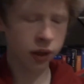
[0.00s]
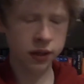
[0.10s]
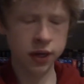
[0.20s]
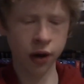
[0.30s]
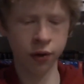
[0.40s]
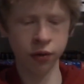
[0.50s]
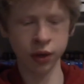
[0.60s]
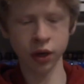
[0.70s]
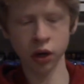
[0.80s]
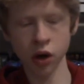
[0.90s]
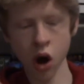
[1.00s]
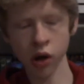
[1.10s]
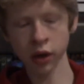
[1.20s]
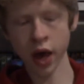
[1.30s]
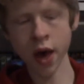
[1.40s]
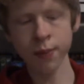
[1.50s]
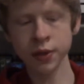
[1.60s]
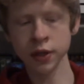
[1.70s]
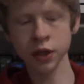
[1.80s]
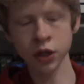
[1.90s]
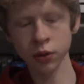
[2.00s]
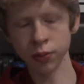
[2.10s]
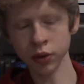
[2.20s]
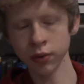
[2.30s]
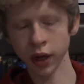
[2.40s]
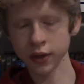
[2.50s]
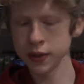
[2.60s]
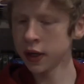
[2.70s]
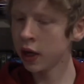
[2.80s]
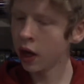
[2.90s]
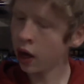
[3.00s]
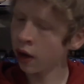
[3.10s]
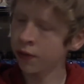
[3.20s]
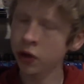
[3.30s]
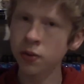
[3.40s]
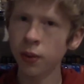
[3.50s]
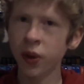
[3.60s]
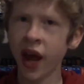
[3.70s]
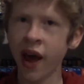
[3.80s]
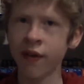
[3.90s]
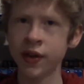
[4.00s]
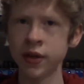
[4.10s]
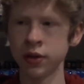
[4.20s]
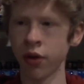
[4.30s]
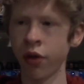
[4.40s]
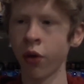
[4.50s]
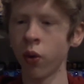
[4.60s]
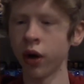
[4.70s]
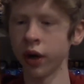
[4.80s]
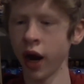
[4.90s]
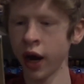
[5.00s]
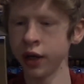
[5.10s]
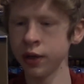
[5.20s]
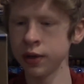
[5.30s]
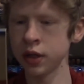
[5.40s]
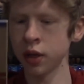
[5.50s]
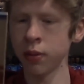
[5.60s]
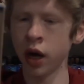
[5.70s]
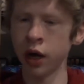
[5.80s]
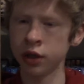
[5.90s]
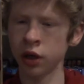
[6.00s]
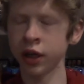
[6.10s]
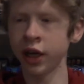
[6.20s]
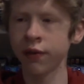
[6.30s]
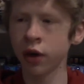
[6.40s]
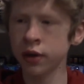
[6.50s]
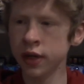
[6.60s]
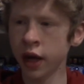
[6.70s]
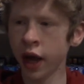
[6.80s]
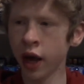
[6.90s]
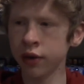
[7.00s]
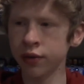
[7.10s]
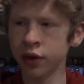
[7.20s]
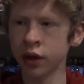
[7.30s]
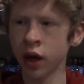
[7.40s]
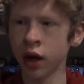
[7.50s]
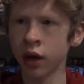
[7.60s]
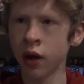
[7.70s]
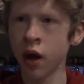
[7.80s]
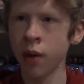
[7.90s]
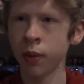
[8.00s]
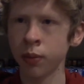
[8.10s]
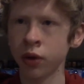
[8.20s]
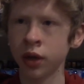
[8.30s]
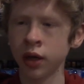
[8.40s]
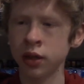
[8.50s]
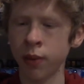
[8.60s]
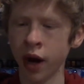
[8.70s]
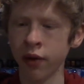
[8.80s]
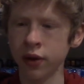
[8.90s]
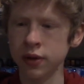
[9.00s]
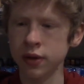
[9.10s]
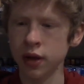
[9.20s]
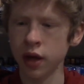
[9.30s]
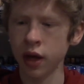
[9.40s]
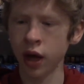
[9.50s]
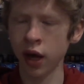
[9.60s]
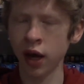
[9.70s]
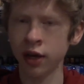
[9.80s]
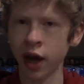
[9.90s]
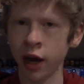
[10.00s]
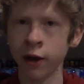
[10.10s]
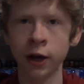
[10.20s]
these next 3 are all MCU Blu-rays. First one we have is Thor. I used some Target gift cards I had for my birthday to buy this, and I